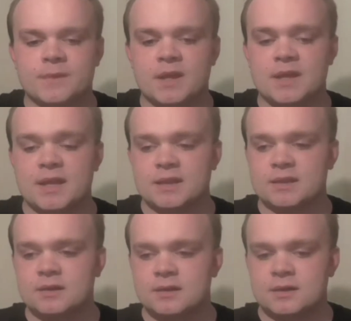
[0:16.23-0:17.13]
and
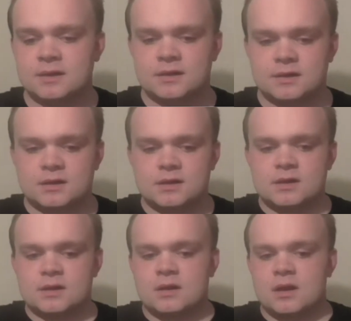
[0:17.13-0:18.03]
then
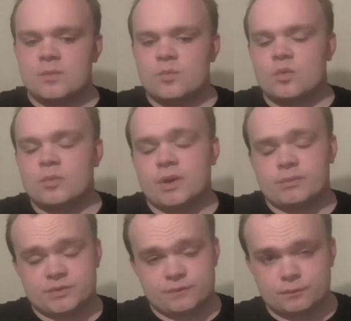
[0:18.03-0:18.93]
learned more when I
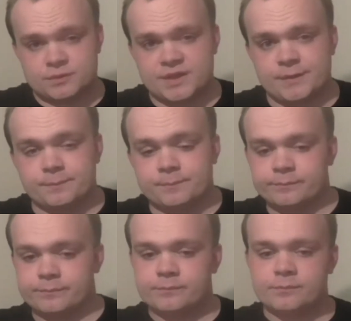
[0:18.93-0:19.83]
was 14.
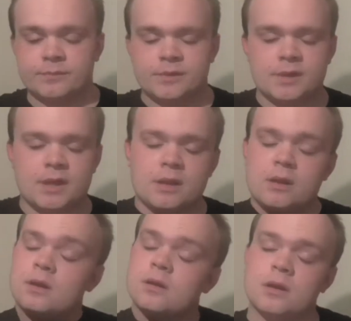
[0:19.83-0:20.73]
Then,